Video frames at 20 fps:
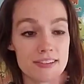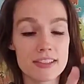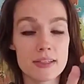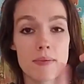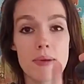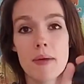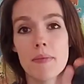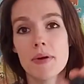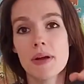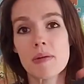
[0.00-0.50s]
to
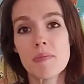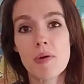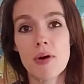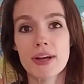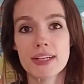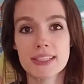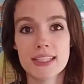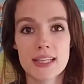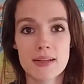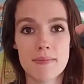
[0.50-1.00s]
be able to
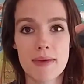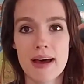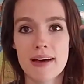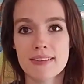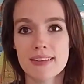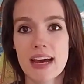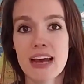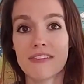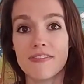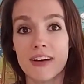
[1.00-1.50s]
point to the mouse.
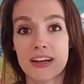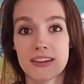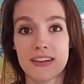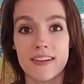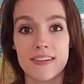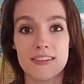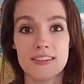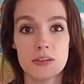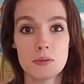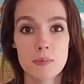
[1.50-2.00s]
I find
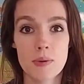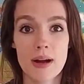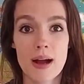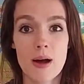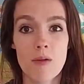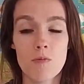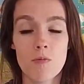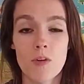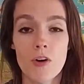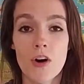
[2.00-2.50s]
this super
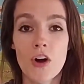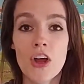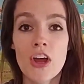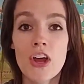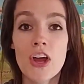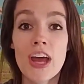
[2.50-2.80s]
helpful,